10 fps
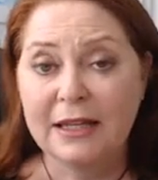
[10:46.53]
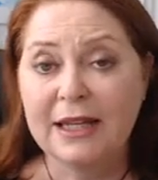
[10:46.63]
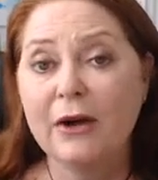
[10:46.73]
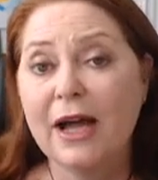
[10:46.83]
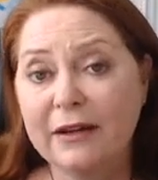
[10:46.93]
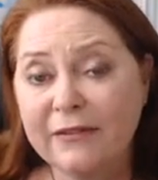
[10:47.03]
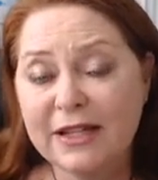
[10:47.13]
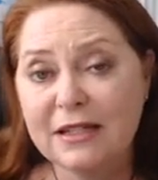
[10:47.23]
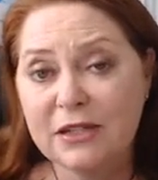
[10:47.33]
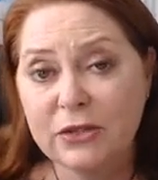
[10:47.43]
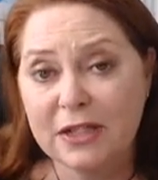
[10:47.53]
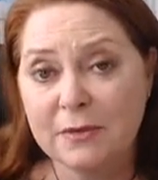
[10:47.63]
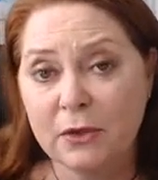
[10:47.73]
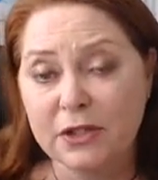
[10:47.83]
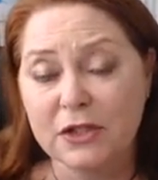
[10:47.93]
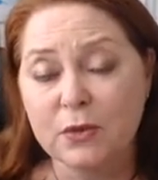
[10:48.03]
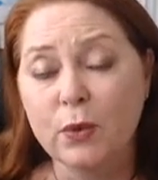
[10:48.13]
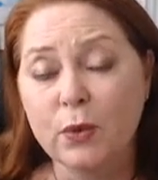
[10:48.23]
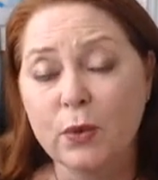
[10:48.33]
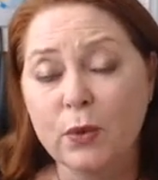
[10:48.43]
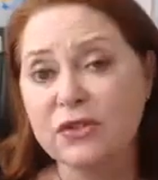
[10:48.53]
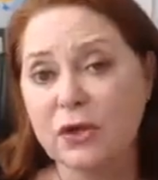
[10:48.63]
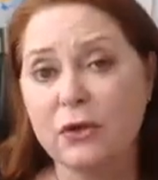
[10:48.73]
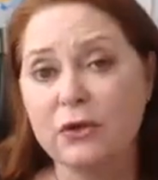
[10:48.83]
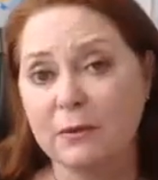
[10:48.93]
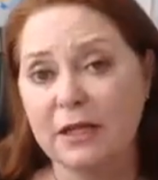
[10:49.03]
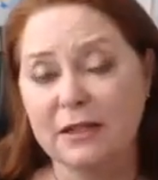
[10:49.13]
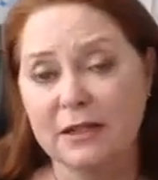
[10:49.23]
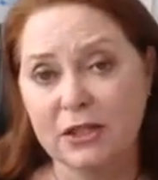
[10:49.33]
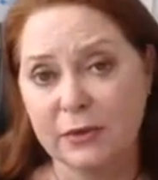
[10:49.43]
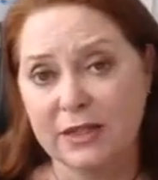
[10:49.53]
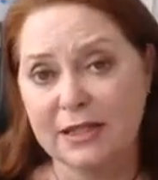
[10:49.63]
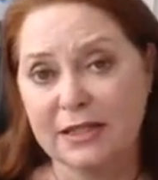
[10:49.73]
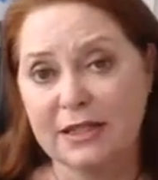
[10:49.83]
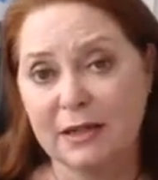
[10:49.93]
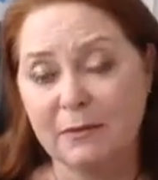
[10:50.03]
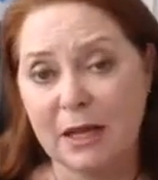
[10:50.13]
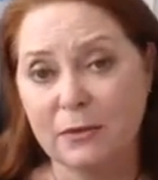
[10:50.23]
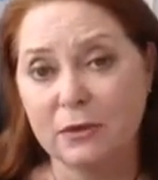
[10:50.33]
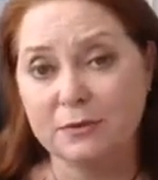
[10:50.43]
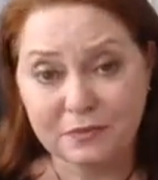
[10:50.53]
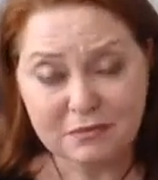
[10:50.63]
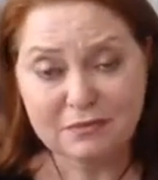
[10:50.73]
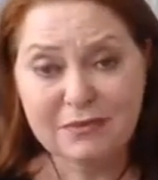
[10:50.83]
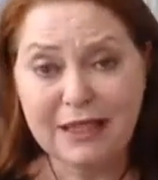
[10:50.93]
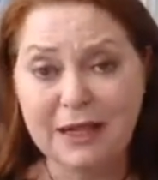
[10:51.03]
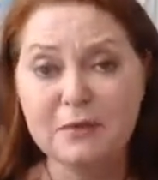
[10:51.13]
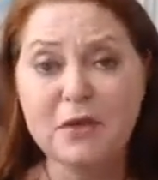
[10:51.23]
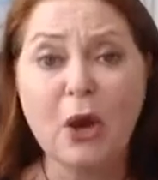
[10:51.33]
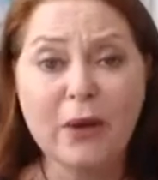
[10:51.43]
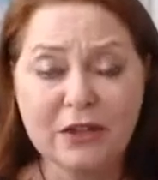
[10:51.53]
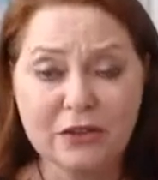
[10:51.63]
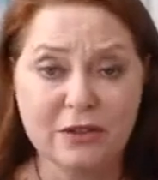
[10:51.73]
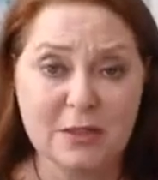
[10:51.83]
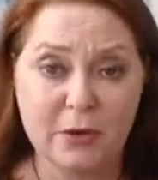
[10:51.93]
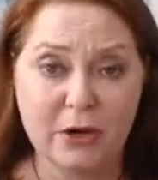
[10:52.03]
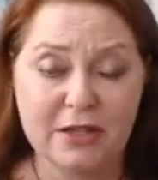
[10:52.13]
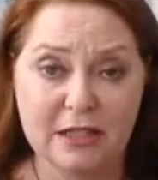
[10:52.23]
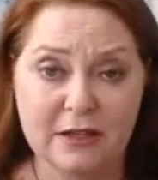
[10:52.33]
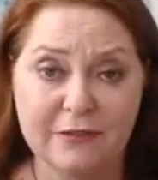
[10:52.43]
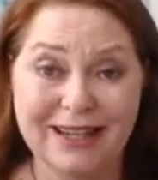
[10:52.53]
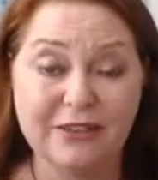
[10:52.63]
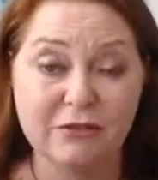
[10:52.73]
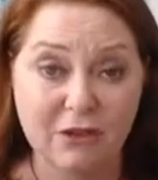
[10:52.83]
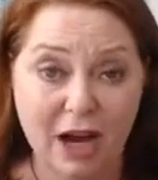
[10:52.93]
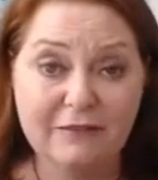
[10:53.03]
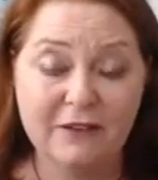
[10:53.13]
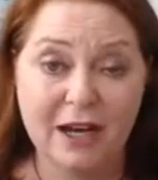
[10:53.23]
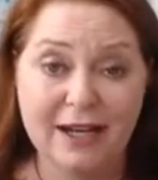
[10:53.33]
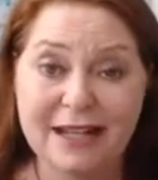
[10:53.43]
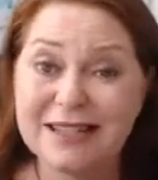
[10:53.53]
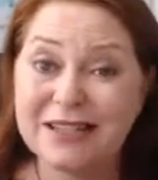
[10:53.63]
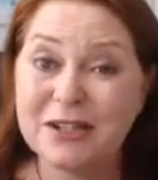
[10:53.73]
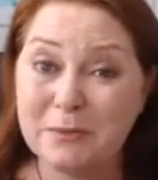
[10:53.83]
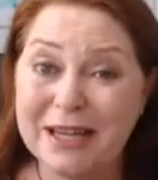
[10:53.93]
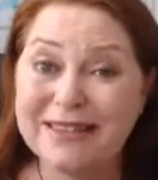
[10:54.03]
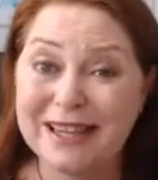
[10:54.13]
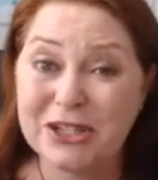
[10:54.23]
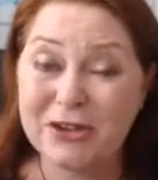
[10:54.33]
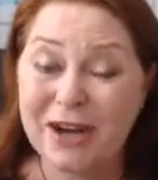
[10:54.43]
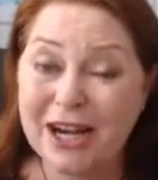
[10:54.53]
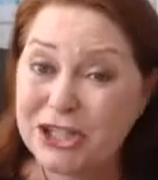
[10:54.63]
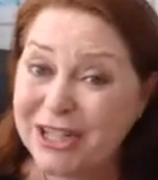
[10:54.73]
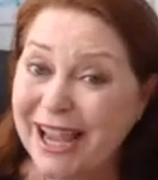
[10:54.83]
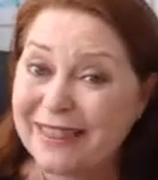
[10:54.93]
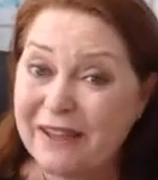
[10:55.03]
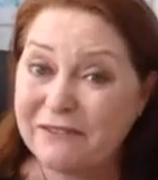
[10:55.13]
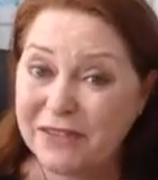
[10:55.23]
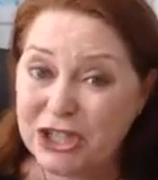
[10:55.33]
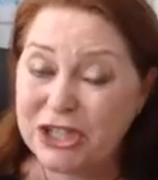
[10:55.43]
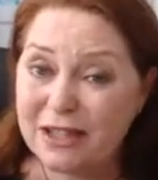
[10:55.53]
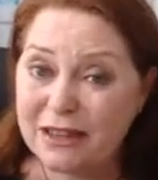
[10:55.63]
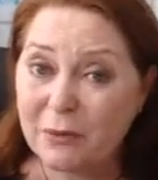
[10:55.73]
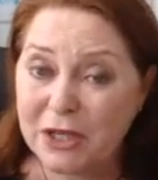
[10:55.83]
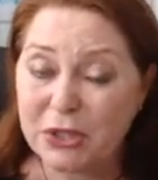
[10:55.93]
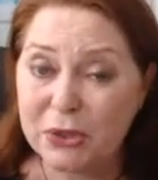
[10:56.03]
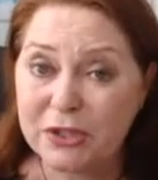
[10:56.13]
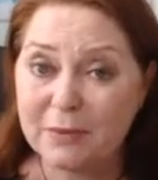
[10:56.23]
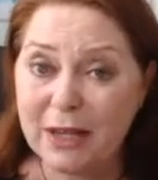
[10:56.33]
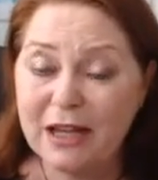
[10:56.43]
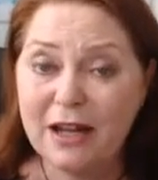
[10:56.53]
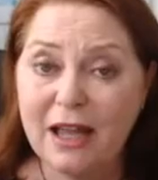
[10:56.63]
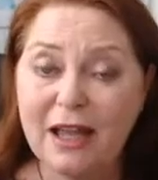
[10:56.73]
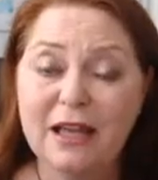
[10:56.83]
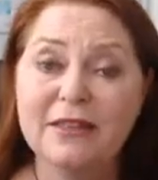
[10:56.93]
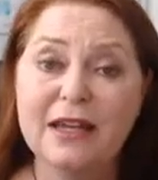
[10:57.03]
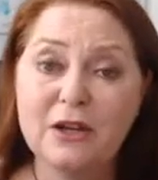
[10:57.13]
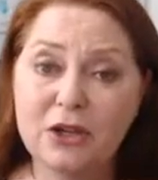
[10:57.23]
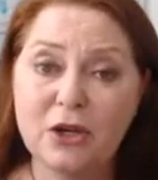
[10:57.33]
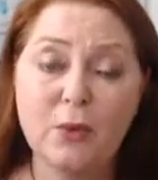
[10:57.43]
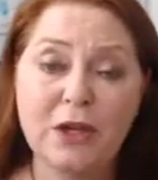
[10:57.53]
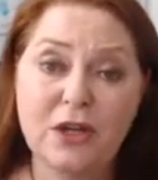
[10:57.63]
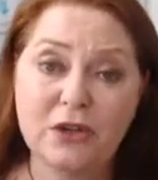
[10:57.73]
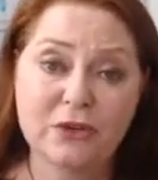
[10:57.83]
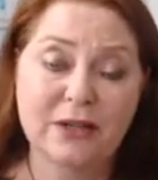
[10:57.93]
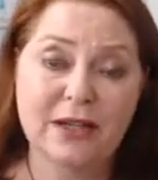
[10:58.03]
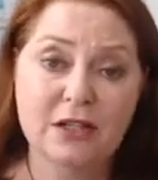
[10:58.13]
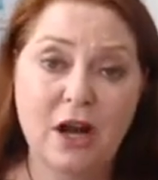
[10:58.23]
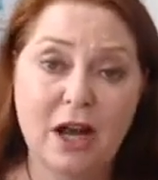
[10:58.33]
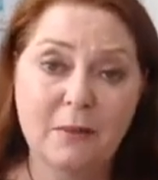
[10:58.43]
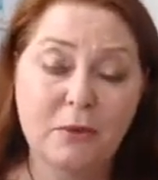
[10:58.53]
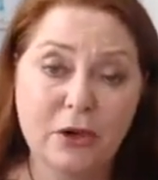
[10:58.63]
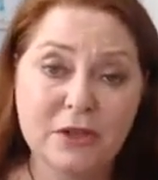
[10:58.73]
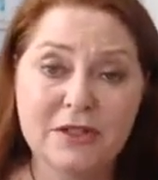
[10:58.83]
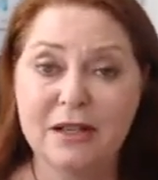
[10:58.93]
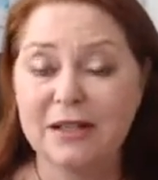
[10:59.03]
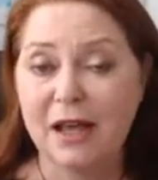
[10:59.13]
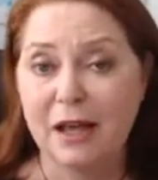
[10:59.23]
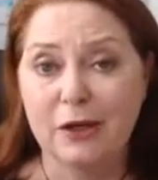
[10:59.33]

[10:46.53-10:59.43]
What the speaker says: Now, at Investors Choice Mortgages, we are so committed to assisting people and going through this process of getting the right finance to meet their strategy and that vision that we talked about, that, you know, we go through an entire process.